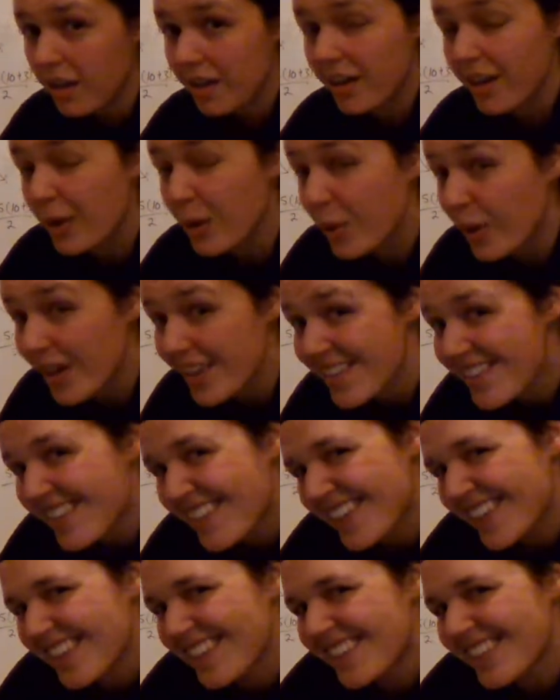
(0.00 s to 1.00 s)
any
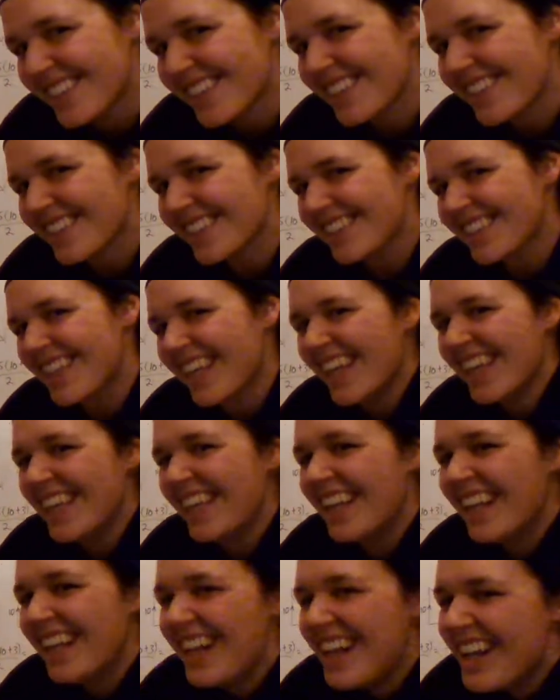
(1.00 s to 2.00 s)
questions?
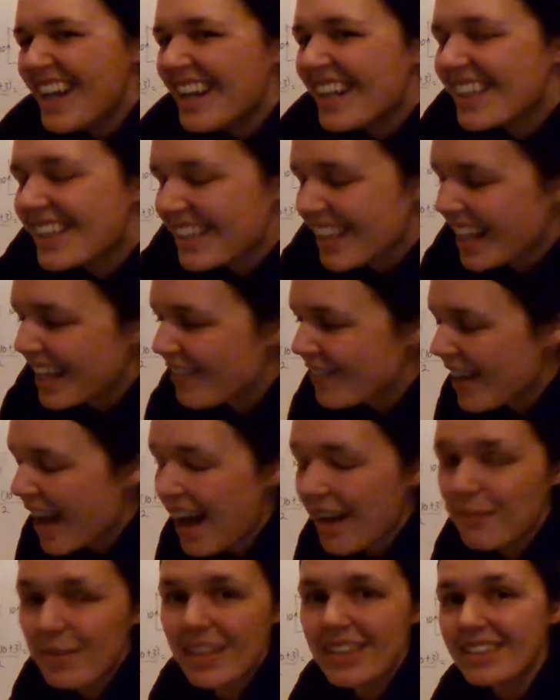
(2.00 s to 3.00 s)
Leave
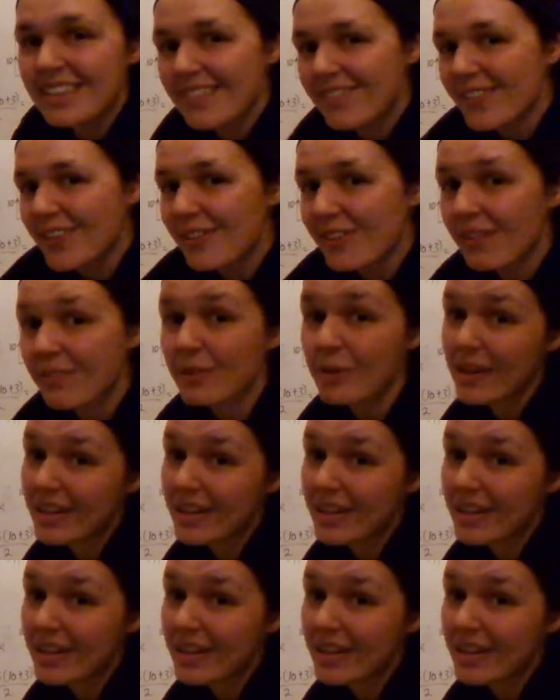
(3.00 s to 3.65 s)
comments if you have